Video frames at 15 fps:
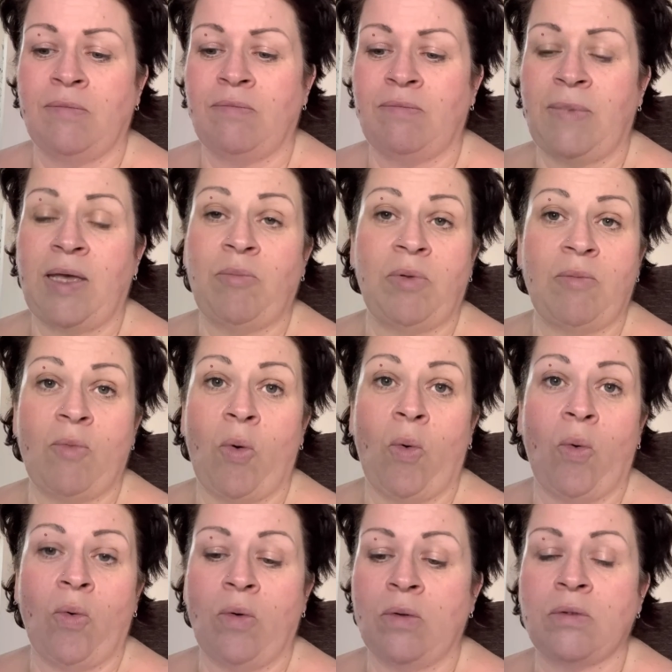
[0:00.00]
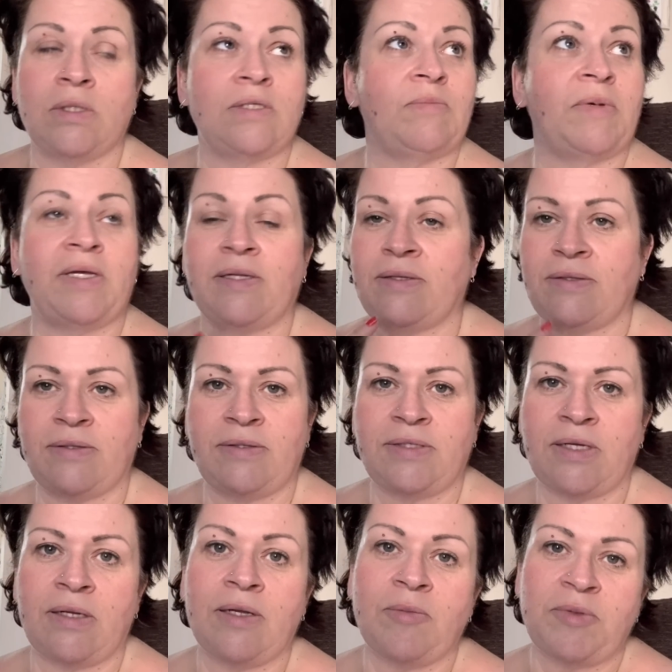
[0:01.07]
maybe more. That's my
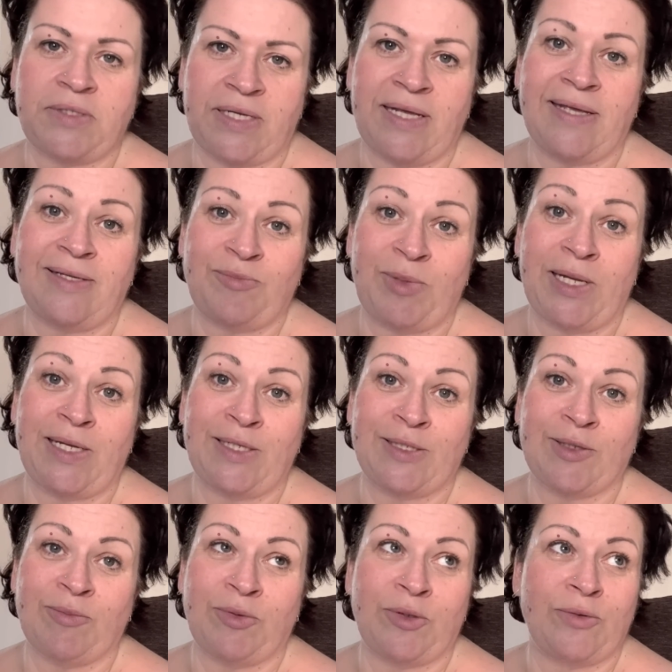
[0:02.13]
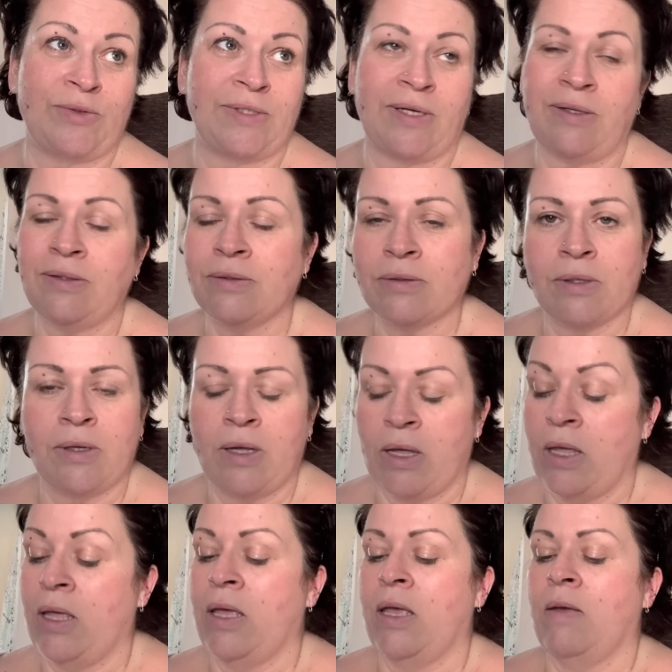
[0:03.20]
son upstairs playing his computer,
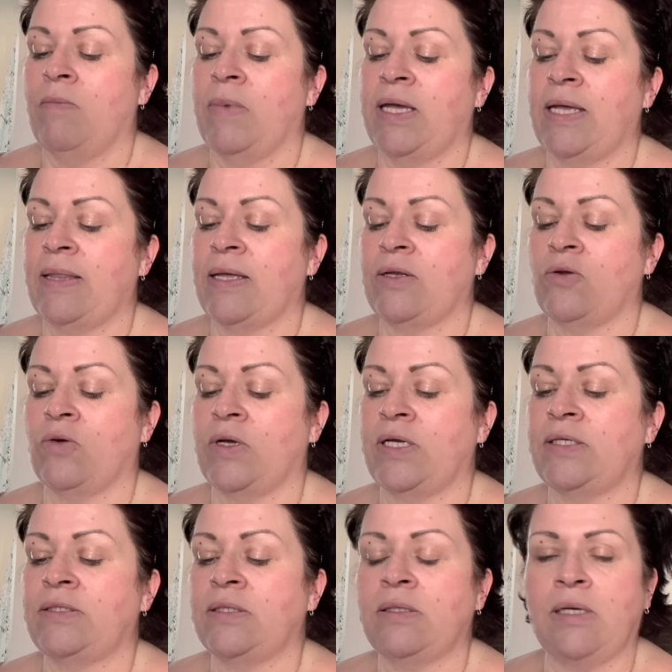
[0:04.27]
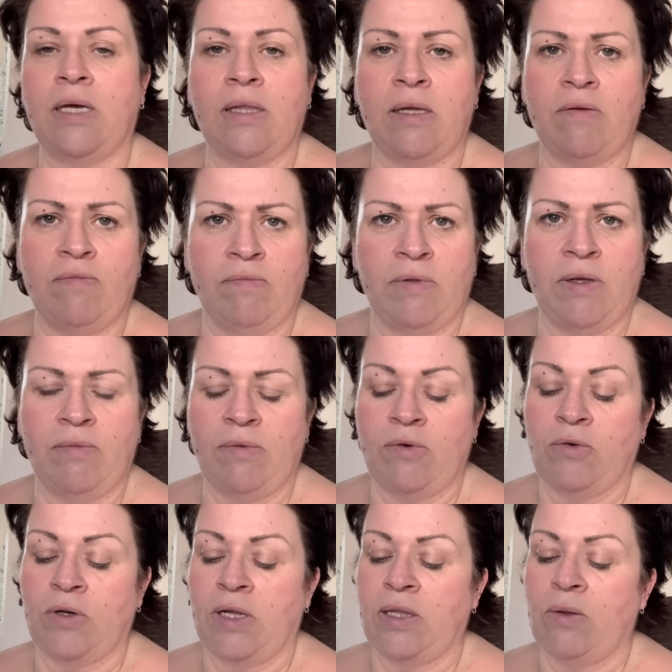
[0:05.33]
making that noise. Yeah, they
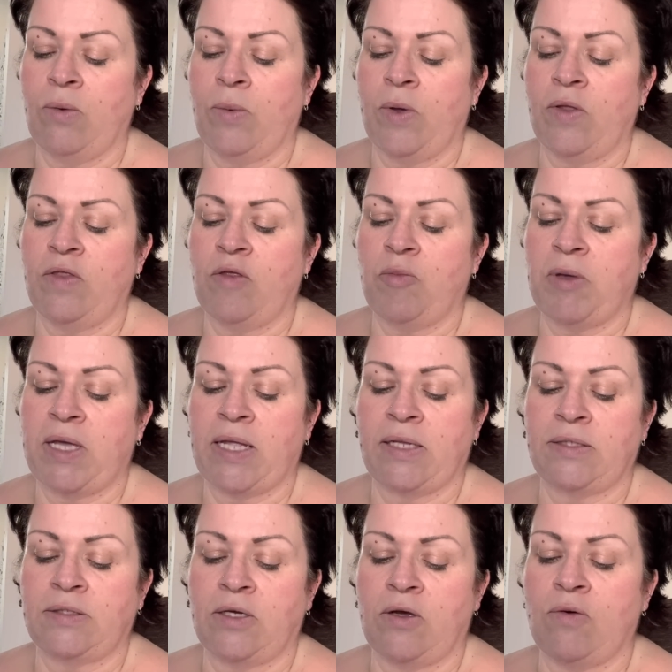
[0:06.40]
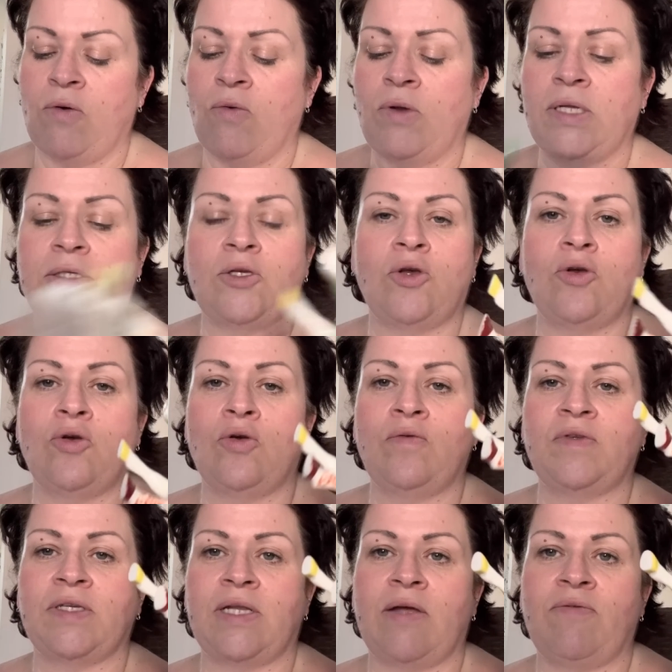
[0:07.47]
look like they were worth a bit. So all its
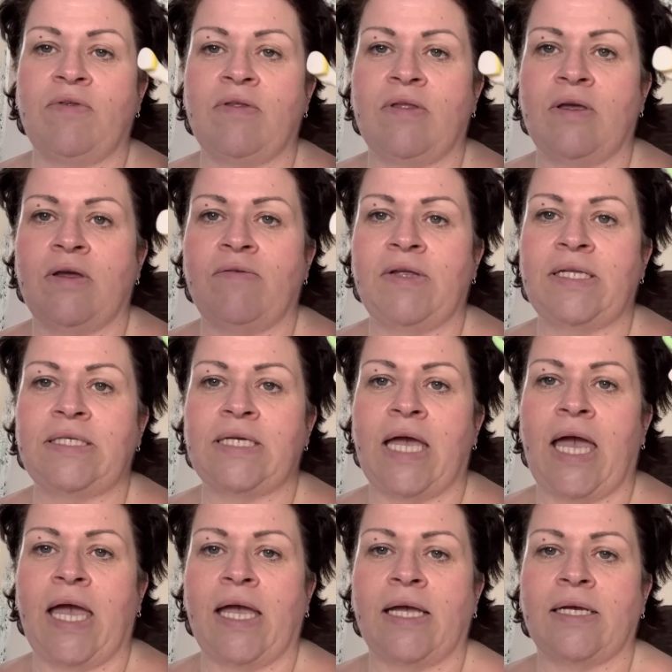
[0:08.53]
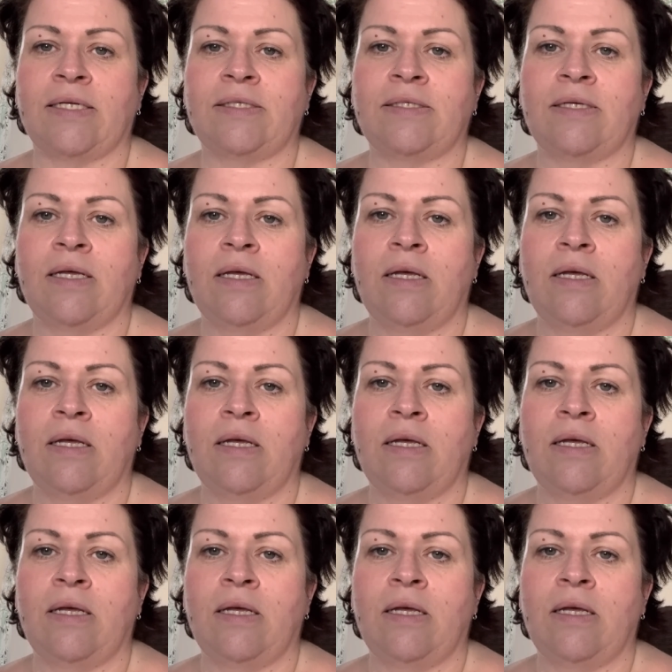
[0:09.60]
hooves and everything are intact.